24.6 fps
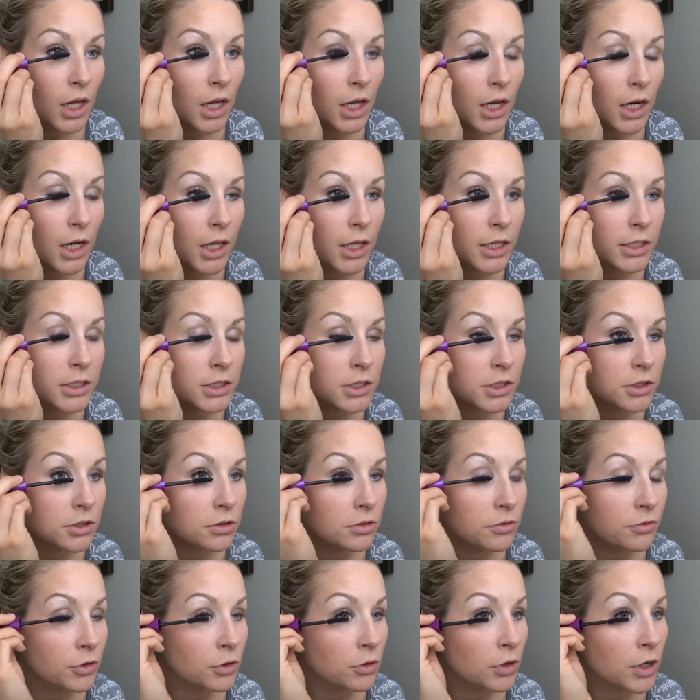And I like to
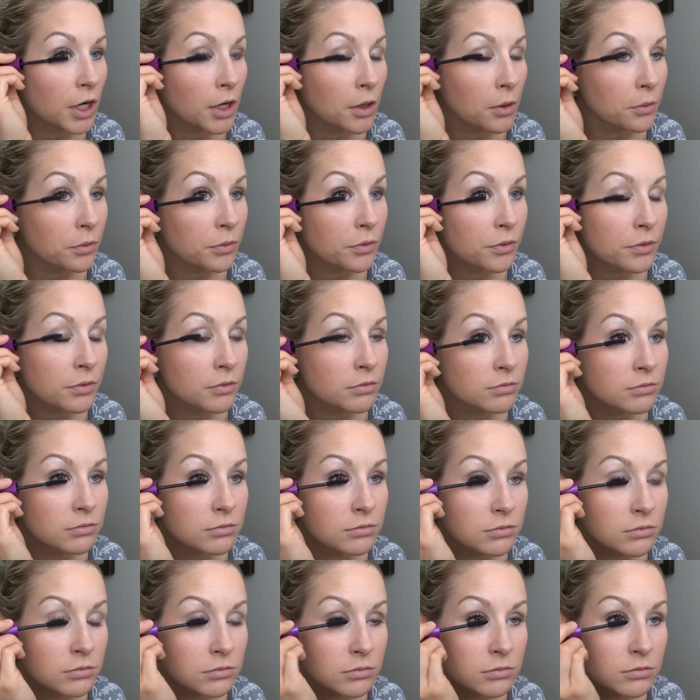do a few coats.
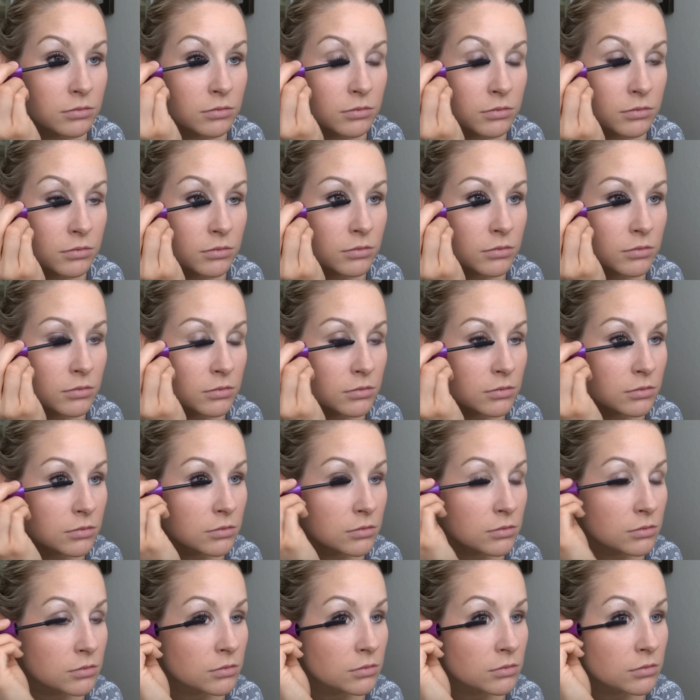
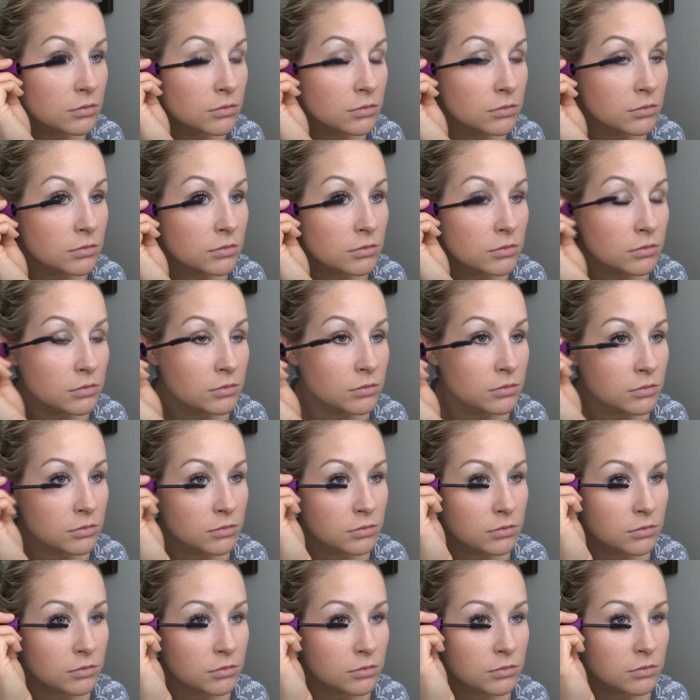
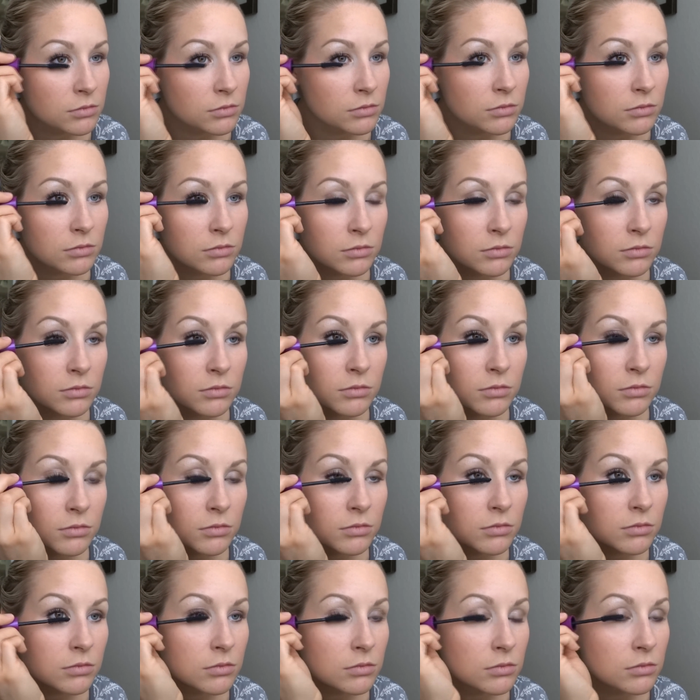
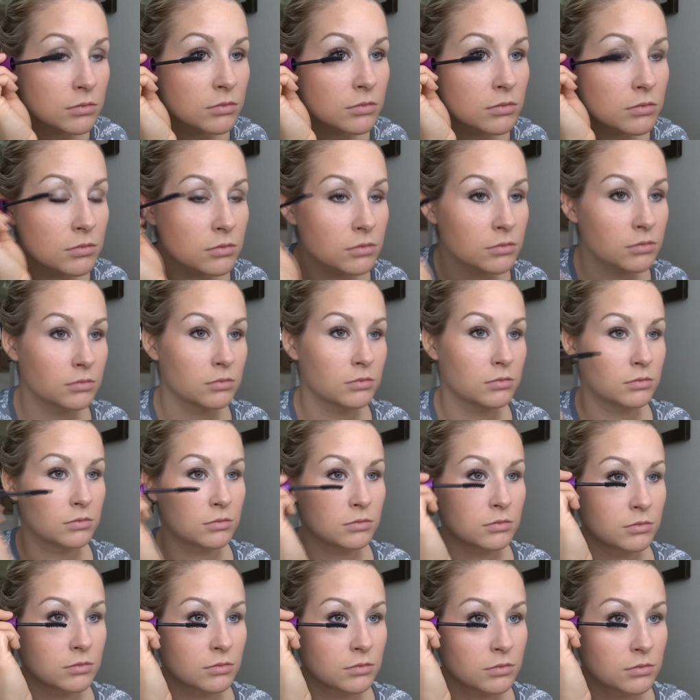
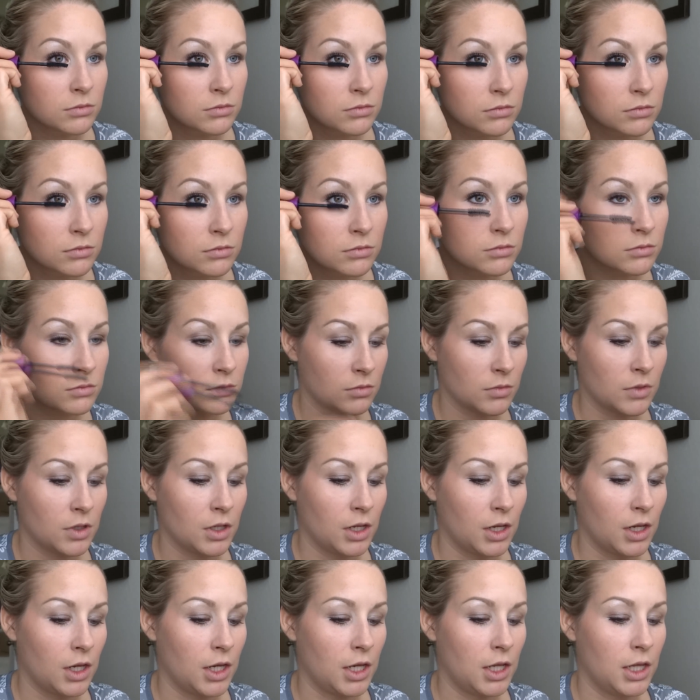
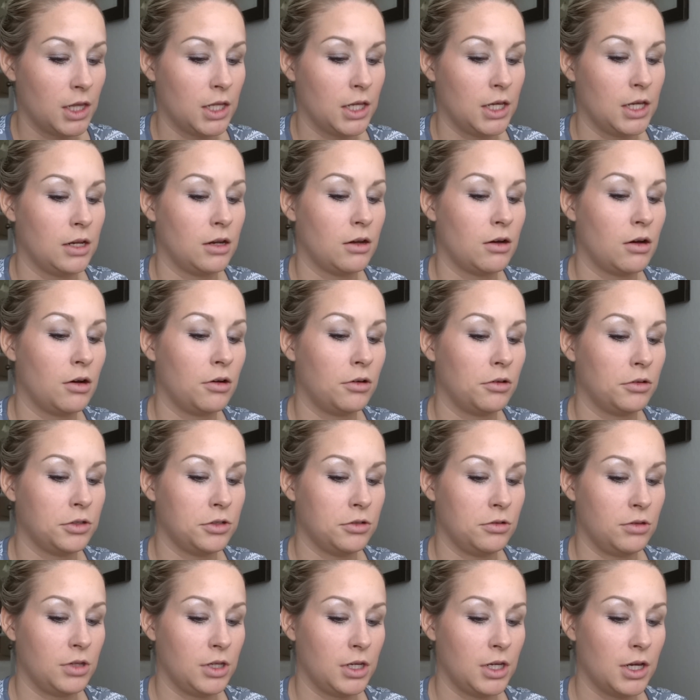And then I'll
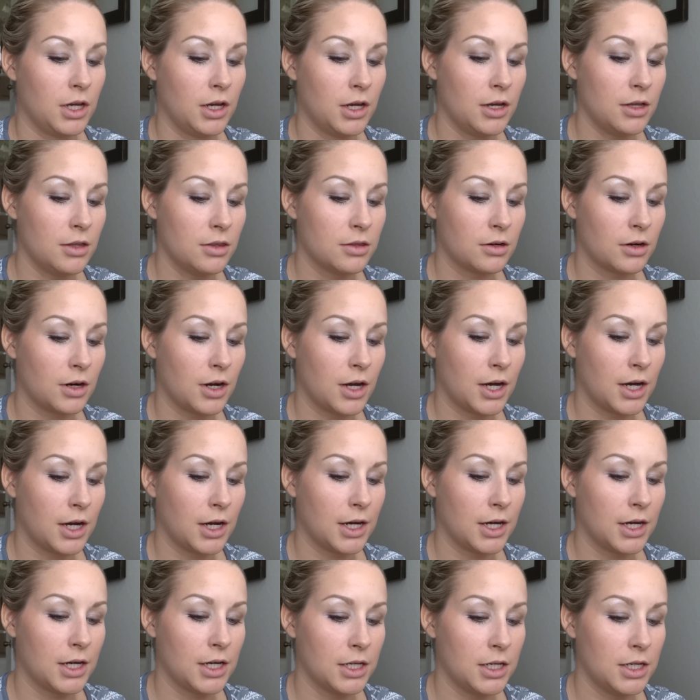do the other
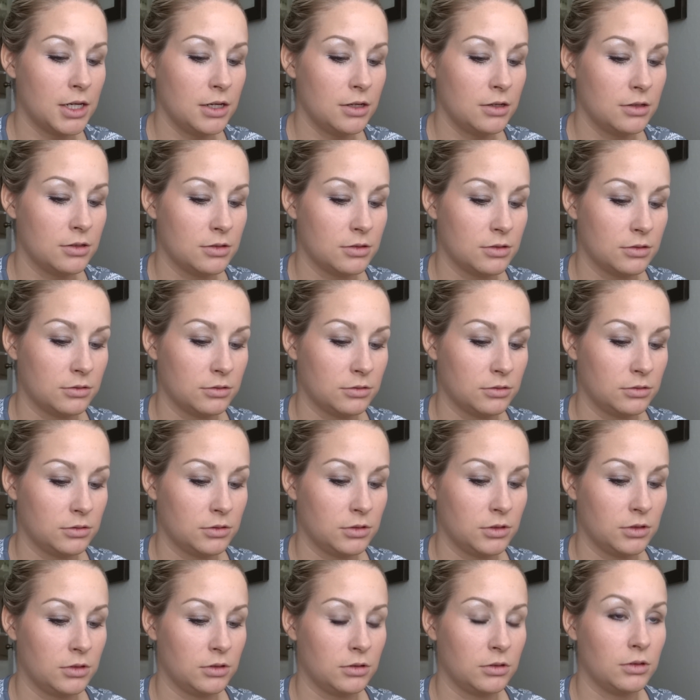eye.
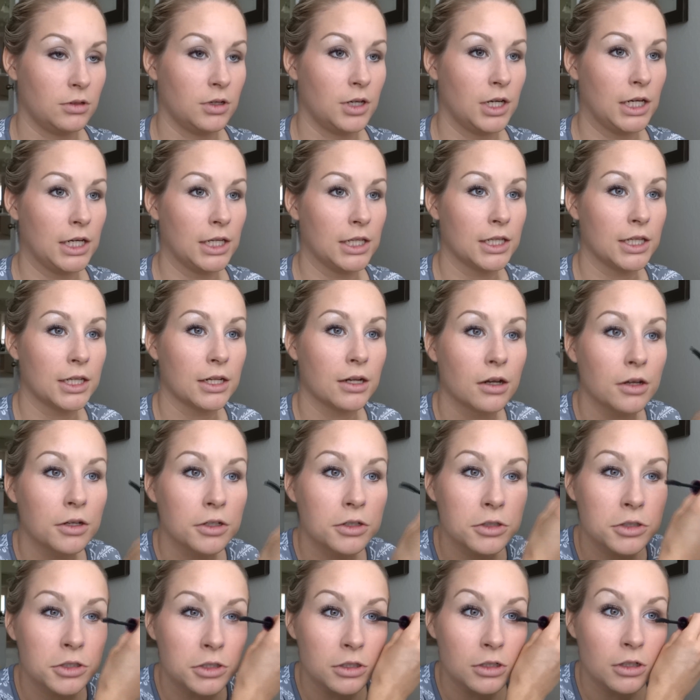And then I
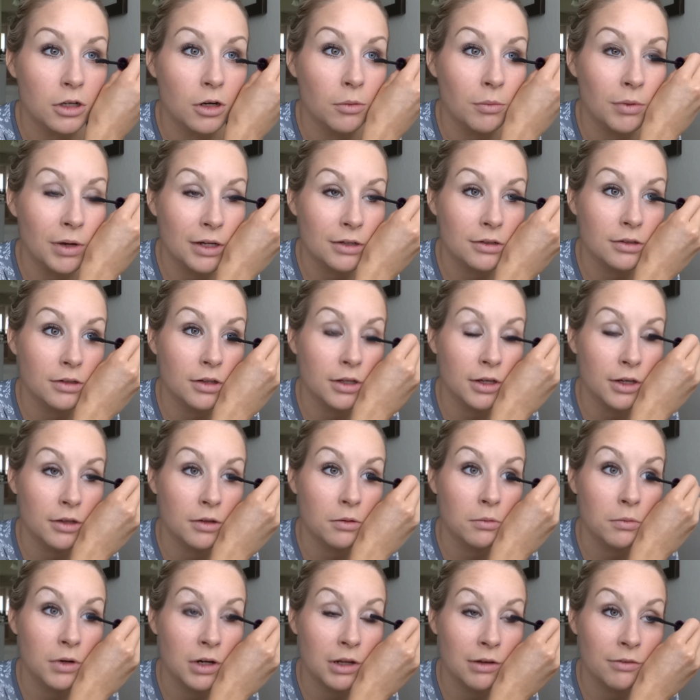usually go back to the
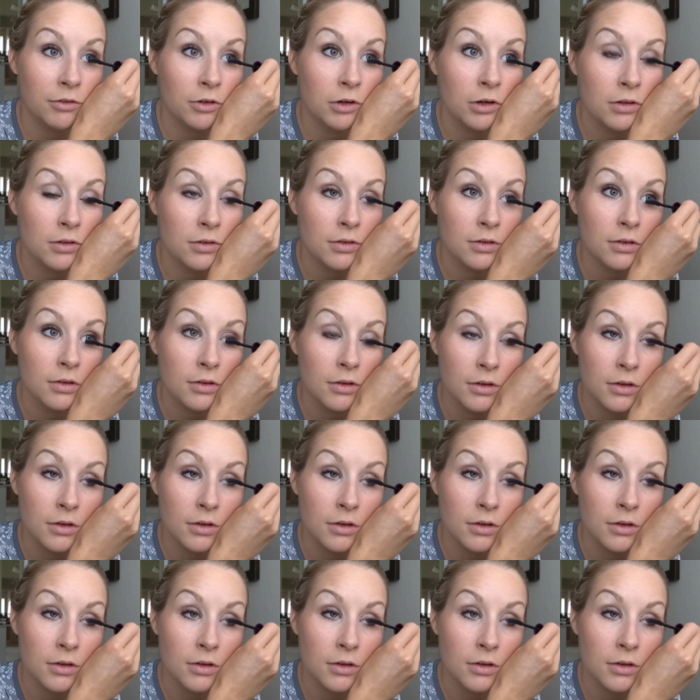other one after it's